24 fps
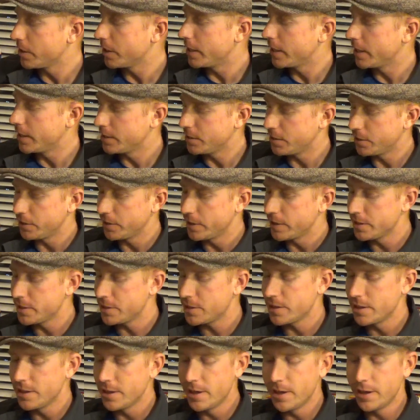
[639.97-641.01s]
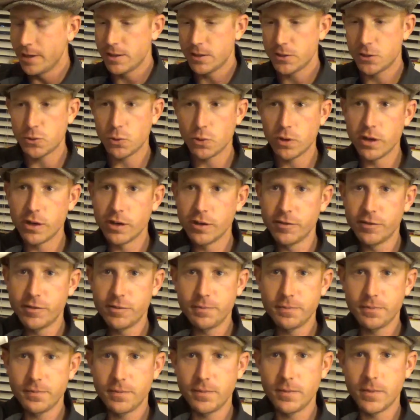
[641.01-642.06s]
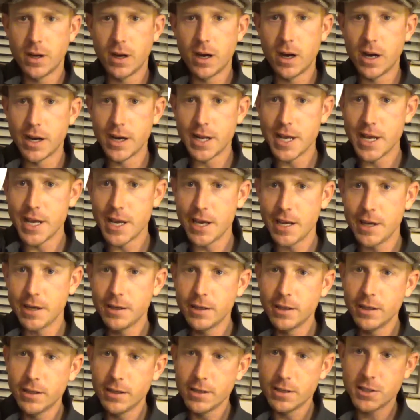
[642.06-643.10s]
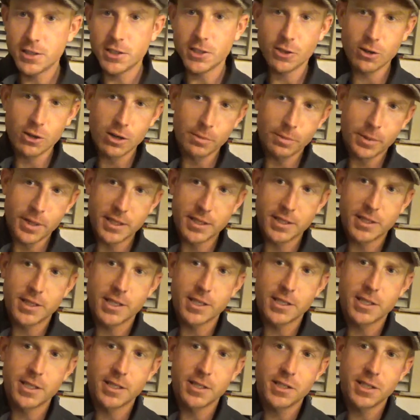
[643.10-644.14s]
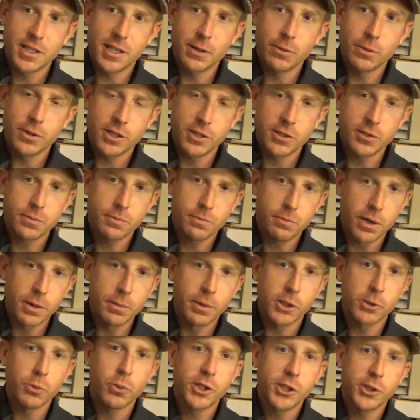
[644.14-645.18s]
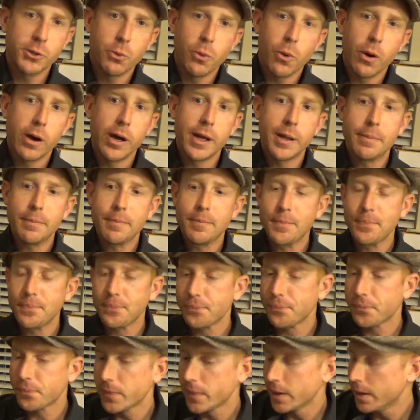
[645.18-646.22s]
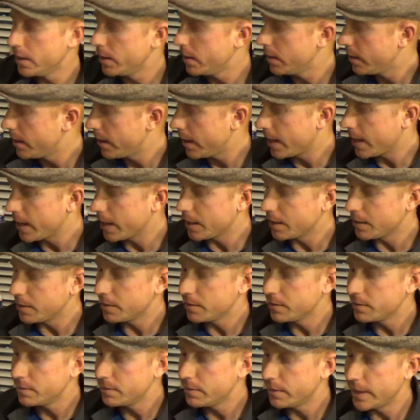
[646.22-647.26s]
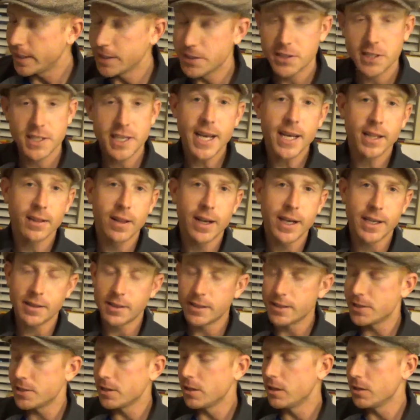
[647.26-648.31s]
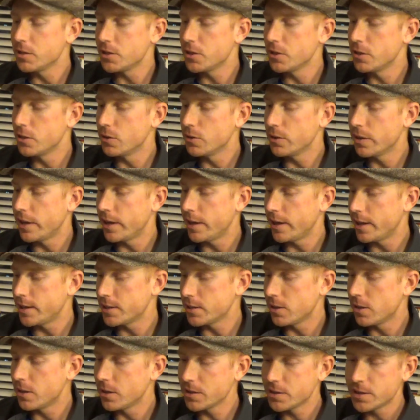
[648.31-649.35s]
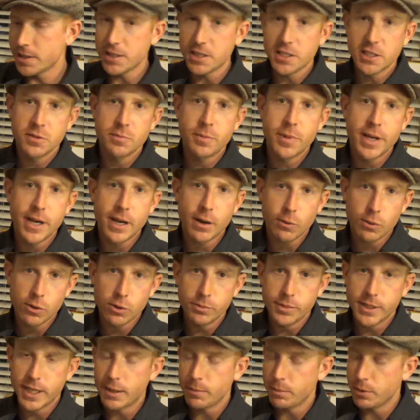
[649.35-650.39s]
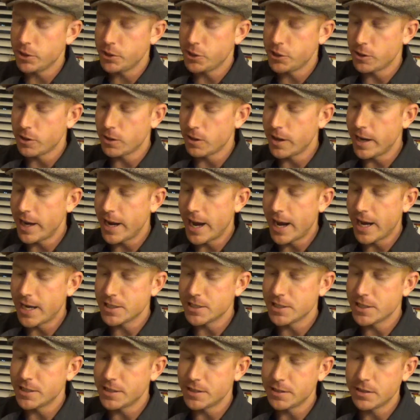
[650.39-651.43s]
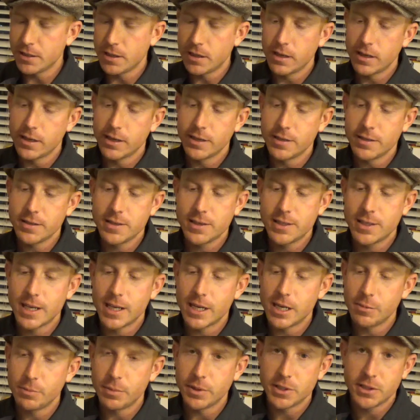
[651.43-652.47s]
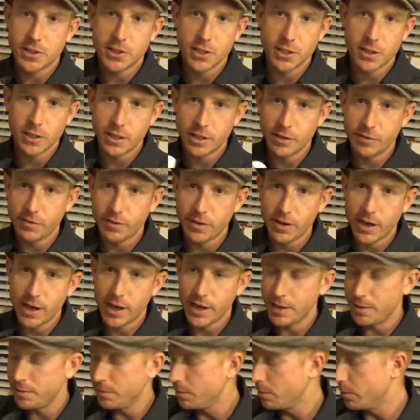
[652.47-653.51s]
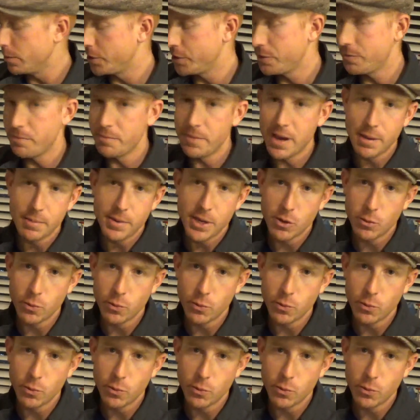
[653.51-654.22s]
it into this sort of honey syrup consistency, which is pretty much what you want. And it stayed like this also. As long as this has been at room temperature, it hasn't set up and solidified, which maybe it